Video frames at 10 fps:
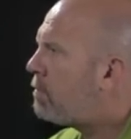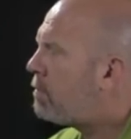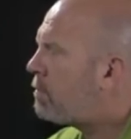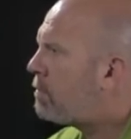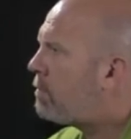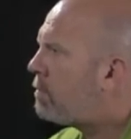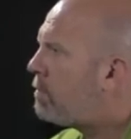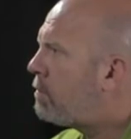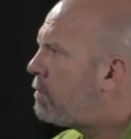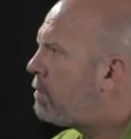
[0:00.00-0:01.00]

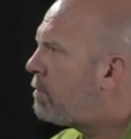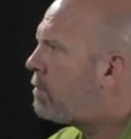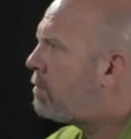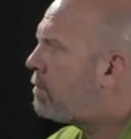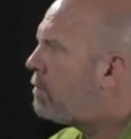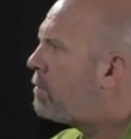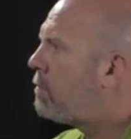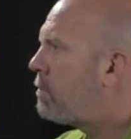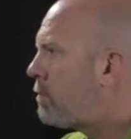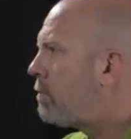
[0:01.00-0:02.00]

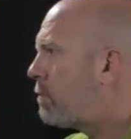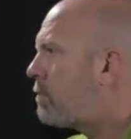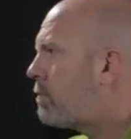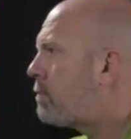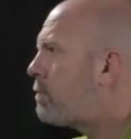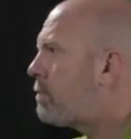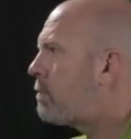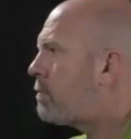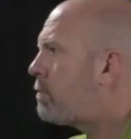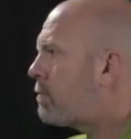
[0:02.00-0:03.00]

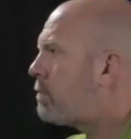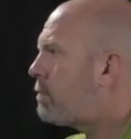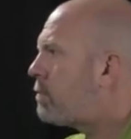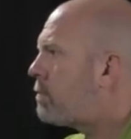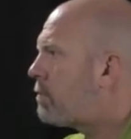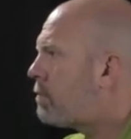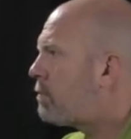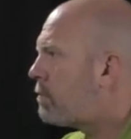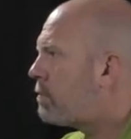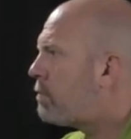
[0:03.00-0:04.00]

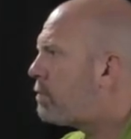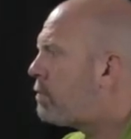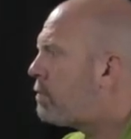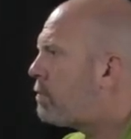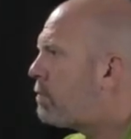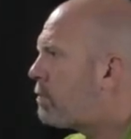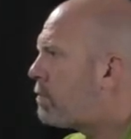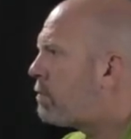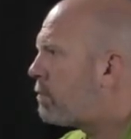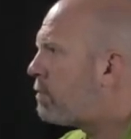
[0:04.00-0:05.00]

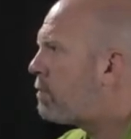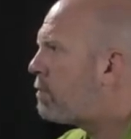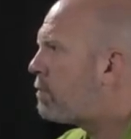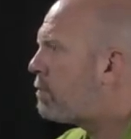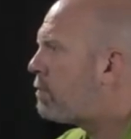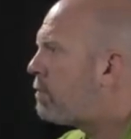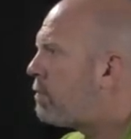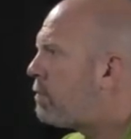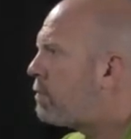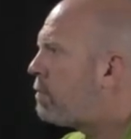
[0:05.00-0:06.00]

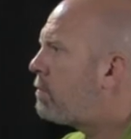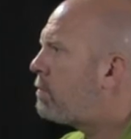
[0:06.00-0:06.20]
The person shown says nothing.